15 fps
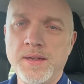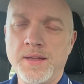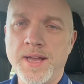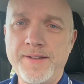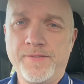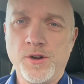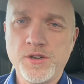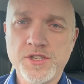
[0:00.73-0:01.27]

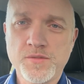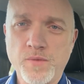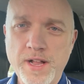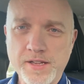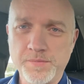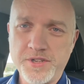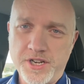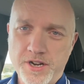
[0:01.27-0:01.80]
Hi folks, and
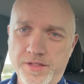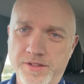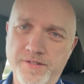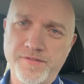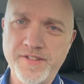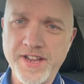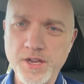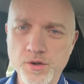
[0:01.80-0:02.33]
welcome to another
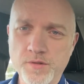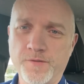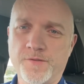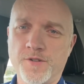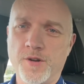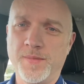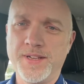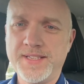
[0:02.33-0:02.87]
video
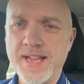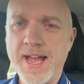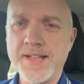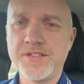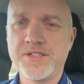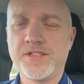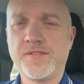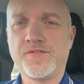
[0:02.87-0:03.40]
from
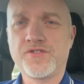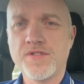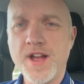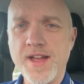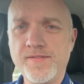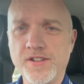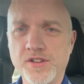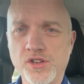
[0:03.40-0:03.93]
Intensive
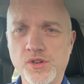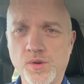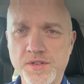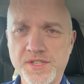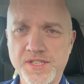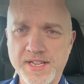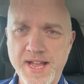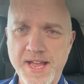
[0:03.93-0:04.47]
Driving
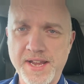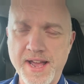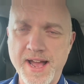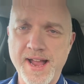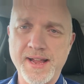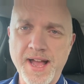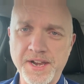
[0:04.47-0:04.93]
Courses NI.